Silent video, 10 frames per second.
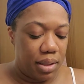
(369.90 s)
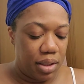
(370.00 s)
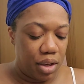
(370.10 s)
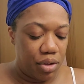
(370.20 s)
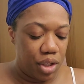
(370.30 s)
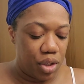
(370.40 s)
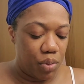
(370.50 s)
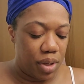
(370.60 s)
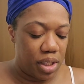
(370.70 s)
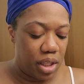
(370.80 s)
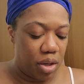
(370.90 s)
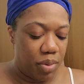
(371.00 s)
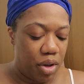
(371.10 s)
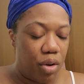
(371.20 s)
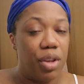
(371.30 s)
So you just squeeze a little
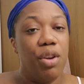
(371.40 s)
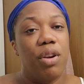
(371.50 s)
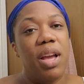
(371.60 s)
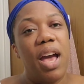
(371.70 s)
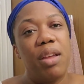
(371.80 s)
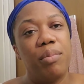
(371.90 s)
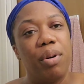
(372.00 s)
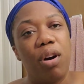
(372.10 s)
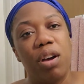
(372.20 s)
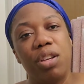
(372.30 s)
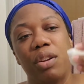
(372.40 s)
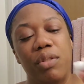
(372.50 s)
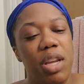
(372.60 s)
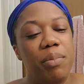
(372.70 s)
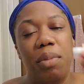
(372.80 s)
bit on your cotton ball. You don't
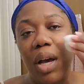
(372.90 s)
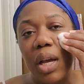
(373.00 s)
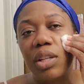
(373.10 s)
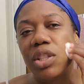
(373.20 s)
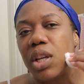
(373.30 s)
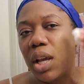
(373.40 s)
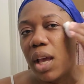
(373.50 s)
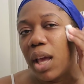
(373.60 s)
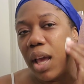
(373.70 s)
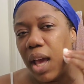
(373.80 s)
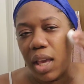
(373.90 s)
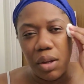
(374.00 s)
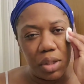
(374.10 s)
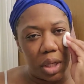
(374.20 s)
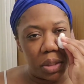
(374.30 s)
need much. And
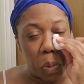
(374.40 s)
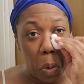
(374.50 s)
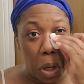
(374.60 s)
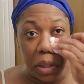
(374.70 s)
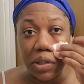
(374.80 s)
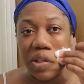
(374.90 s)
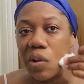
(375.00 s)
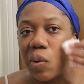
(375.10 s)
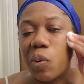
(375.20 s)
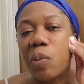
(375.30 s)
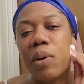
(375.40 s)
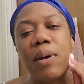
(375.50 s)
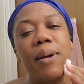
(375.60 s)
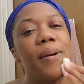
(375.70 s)
you just want to